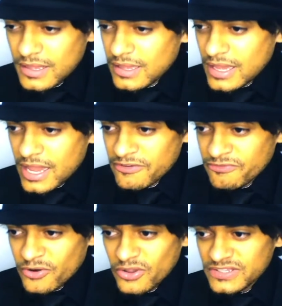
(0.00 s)
I've
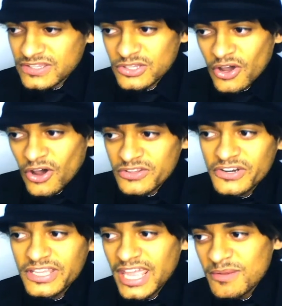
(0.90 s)
forgotten the other
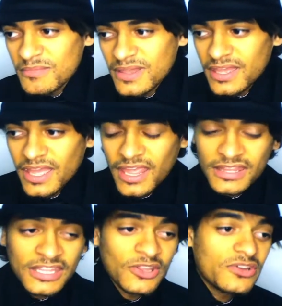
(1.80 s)
name, and
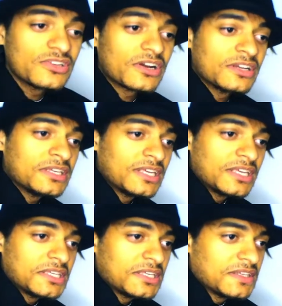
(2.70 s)
another
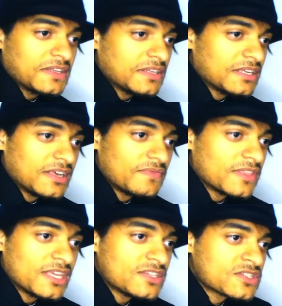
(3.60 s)

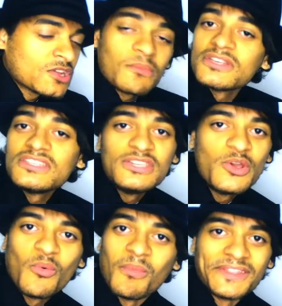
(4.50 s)
is Thomas
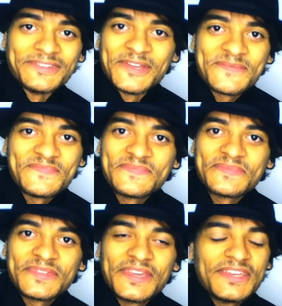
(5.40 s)
Newman.
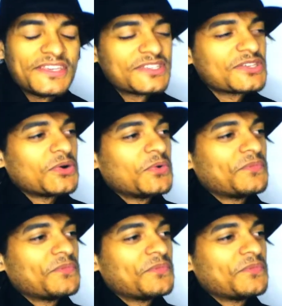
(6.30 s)
So,